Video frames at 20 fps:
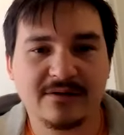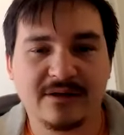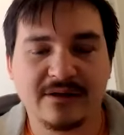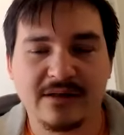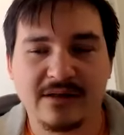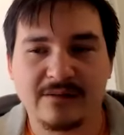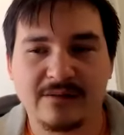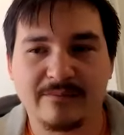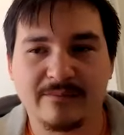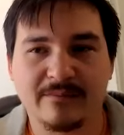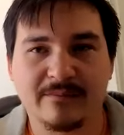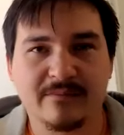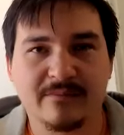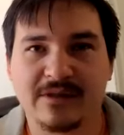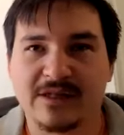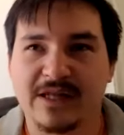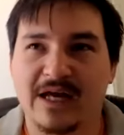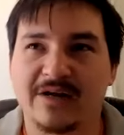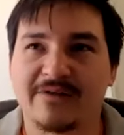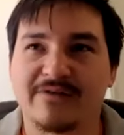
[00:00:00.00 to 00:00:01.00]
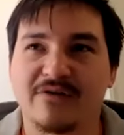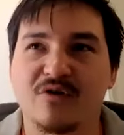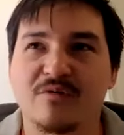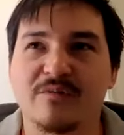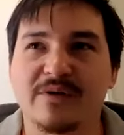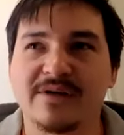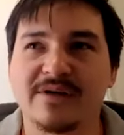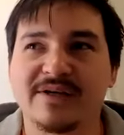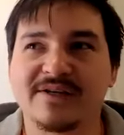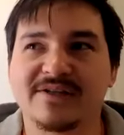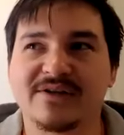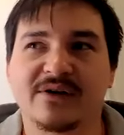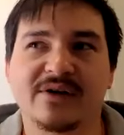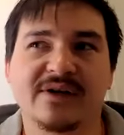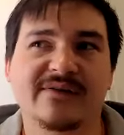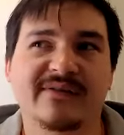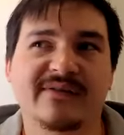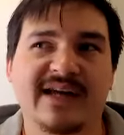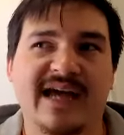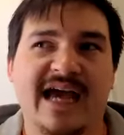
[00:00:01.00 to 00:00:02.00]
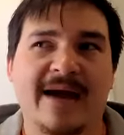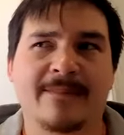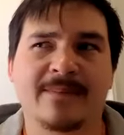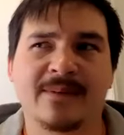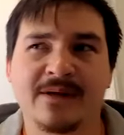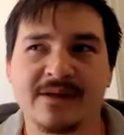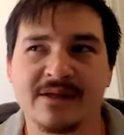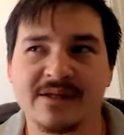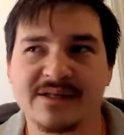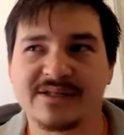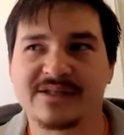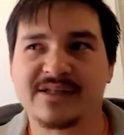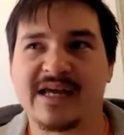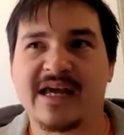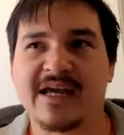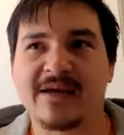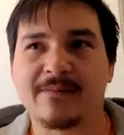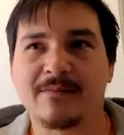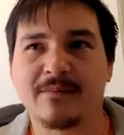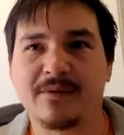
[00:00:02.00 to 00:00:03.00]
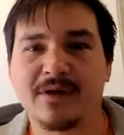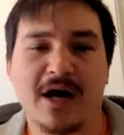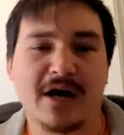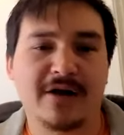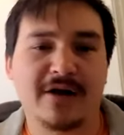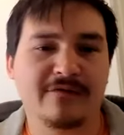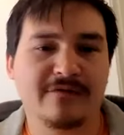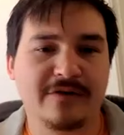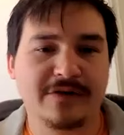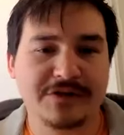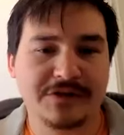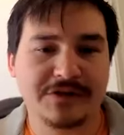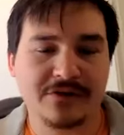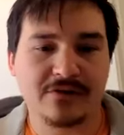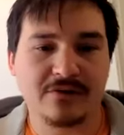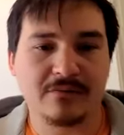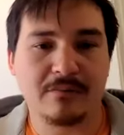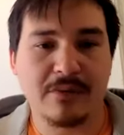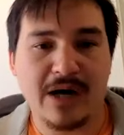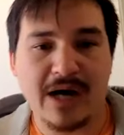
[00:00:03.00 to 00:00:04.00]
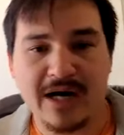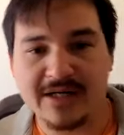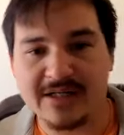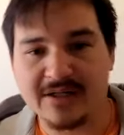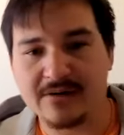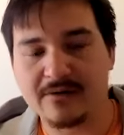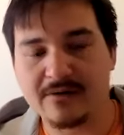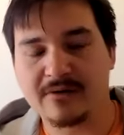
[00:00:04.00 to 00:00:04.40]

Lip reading: A lot of OBEs don't even happen in the same non-physical body